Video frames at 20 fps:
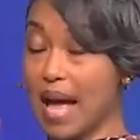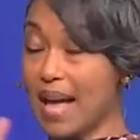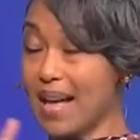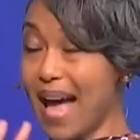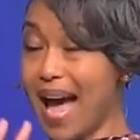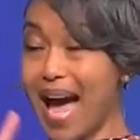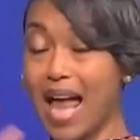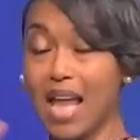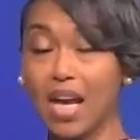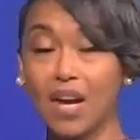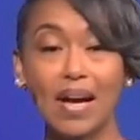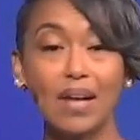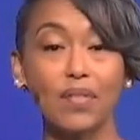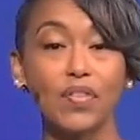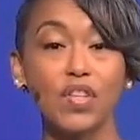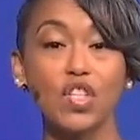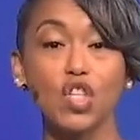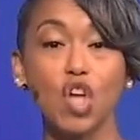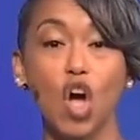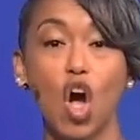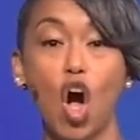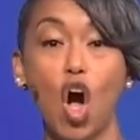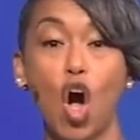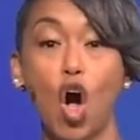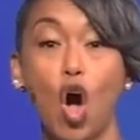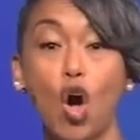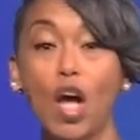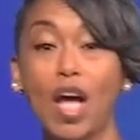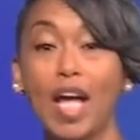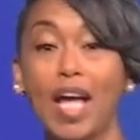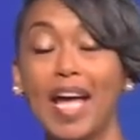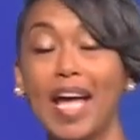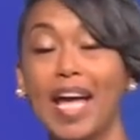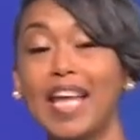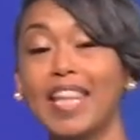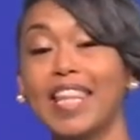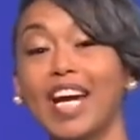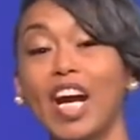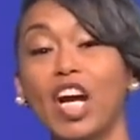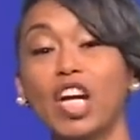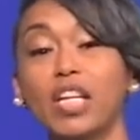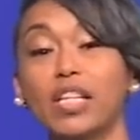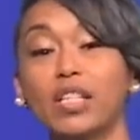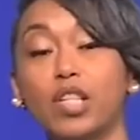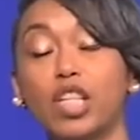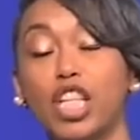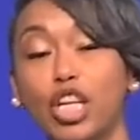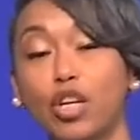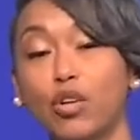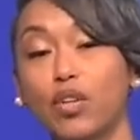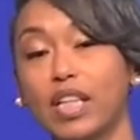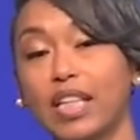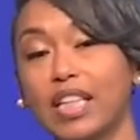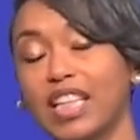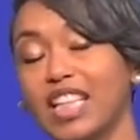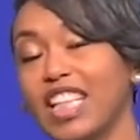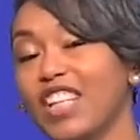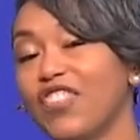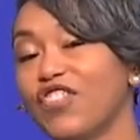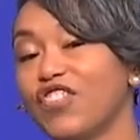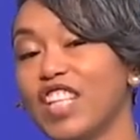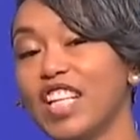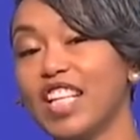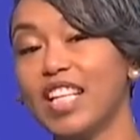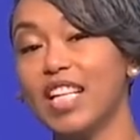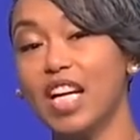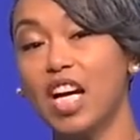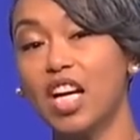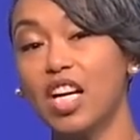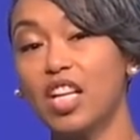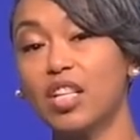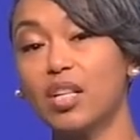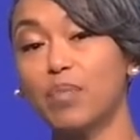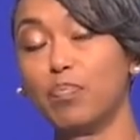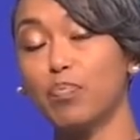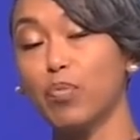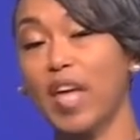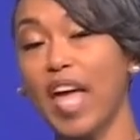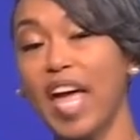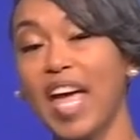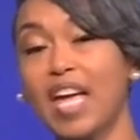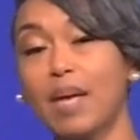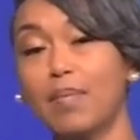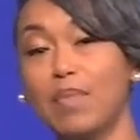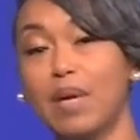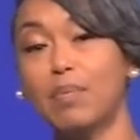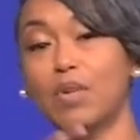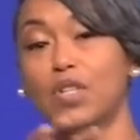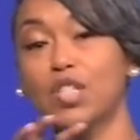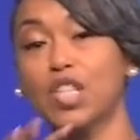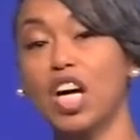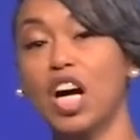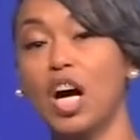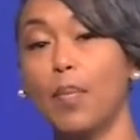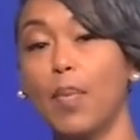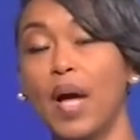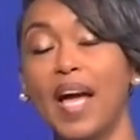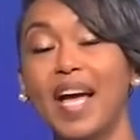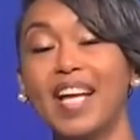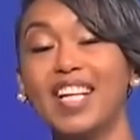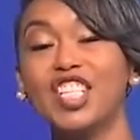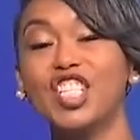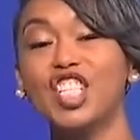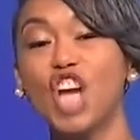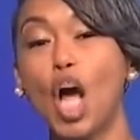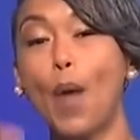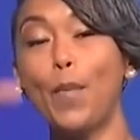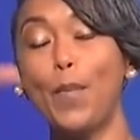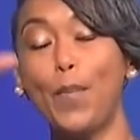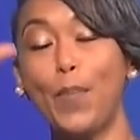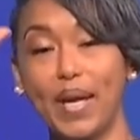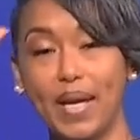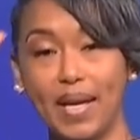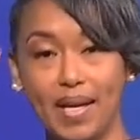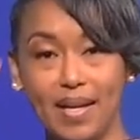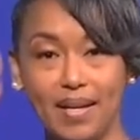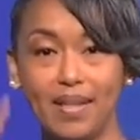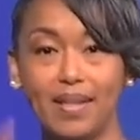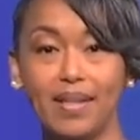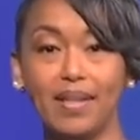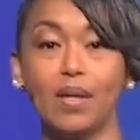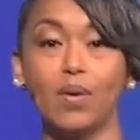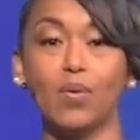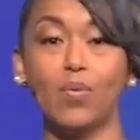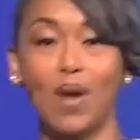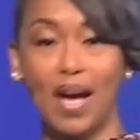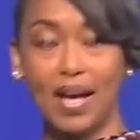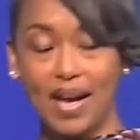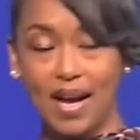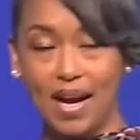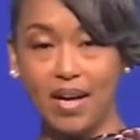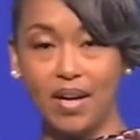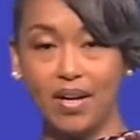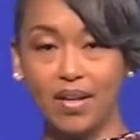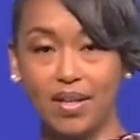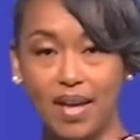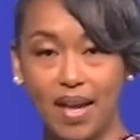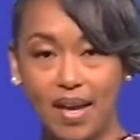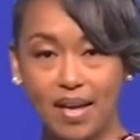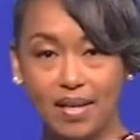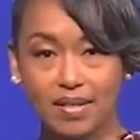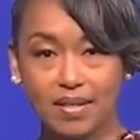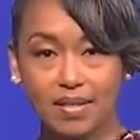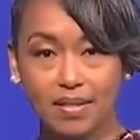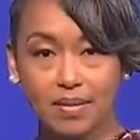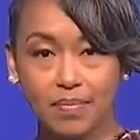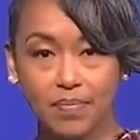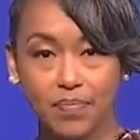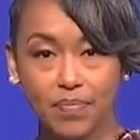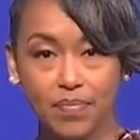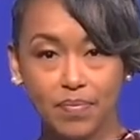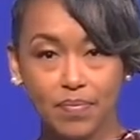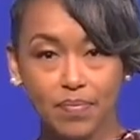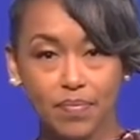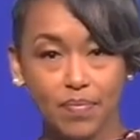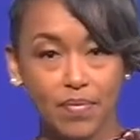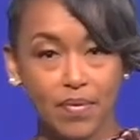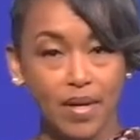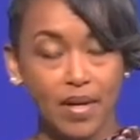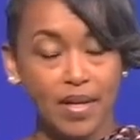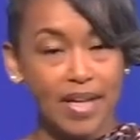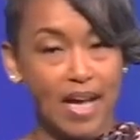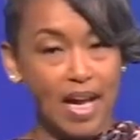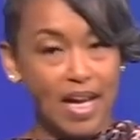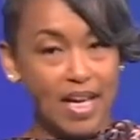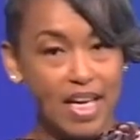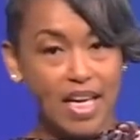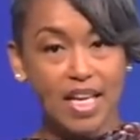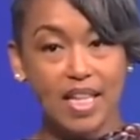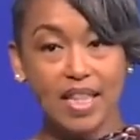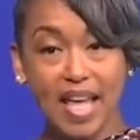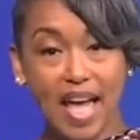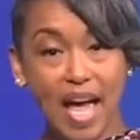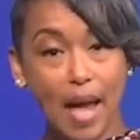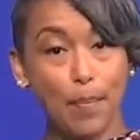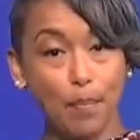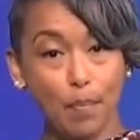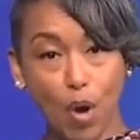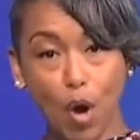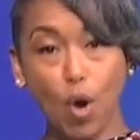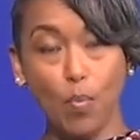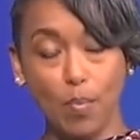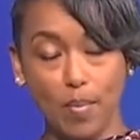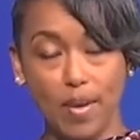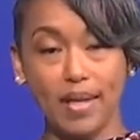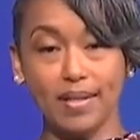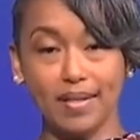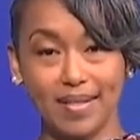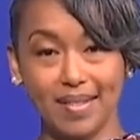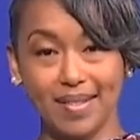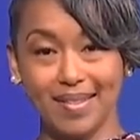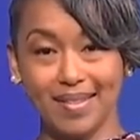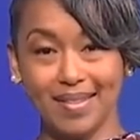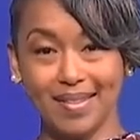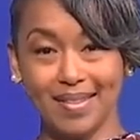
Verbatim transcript: holler out this call, and they are literally lifting other gang members up, jumping the wrought iron gates. Now, in that moment,